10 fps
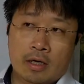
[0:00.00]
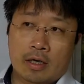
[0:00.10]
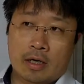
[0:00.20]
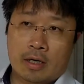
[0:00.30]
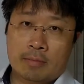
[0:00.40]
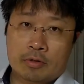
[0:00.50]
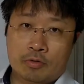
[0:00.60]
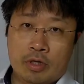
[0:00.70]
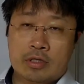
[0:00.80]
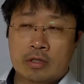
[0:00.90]
but
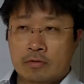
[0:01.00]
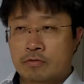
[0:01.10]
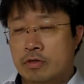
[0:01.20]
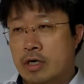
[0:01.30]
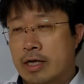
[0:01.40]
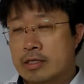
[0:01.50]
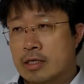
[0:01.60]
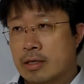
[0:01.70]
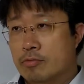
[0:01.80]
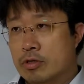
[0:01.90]
the reason for the
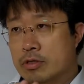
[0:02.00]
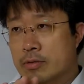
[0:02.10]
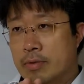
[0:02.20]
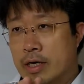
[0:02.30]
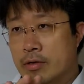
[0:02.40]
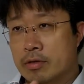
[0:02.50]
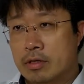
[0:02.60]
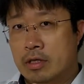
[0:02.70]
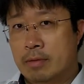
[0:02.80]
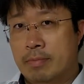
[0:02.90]
last time was
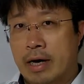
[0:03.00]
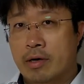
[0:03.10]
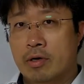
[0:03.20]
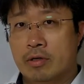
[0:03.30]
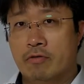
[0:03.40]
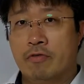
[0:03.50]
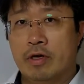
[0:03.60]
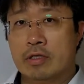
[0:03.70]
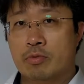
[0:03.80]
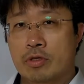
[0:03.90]
about the bio
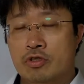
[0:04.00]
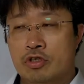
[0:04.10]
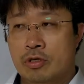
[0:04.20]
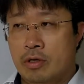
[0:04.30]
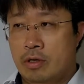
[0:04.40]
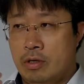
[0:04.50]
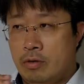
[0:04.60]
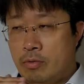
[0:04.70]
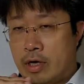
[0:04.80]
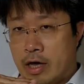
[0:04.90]
interface, which
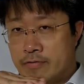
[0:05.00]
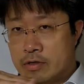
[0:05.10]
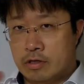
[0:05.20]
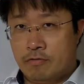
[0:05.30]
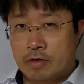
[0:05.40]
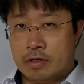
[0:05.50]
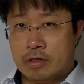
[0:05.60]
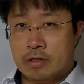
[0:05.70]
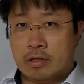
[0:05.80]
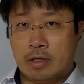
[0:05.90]
we have a
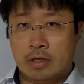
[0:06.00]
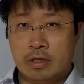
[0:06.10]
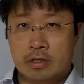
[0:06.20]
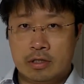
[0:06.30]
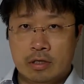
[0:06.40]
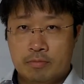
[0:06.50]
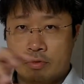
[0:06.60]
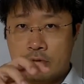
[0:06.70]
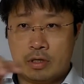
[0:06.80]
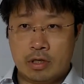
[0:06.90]
surface and then
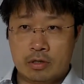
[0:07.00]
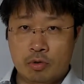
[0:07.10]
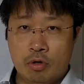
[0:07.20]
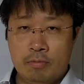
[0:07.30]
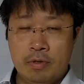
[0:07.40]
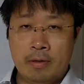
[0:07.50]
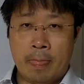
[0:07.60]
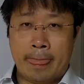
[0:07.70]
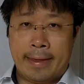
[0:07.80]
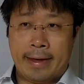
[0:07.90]
serum protein as well,
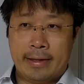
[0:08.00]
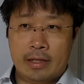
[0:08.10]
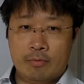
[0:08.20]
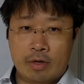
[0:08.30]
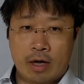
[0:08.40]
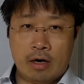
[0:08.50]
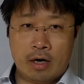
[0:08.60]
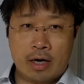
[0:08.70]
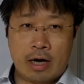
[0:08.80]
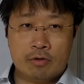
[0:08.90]
and then we
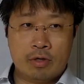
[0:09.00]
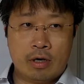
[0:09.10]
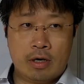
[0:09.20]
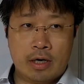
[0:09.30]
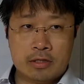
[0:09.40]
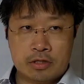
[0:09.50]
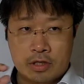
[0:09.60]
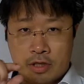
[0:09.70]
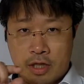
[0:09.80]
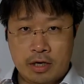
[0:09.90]
analyze how to analyze
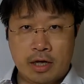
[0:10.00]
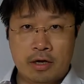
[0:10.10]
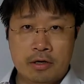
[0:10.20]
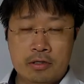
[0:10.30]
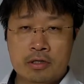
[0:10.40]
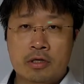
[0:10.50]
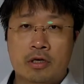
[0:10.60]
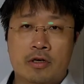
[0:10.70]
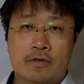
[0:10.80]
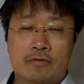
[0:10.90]
such a thin layers
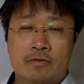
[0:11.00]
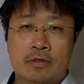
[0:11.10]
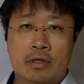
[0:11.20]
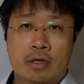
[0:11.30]
of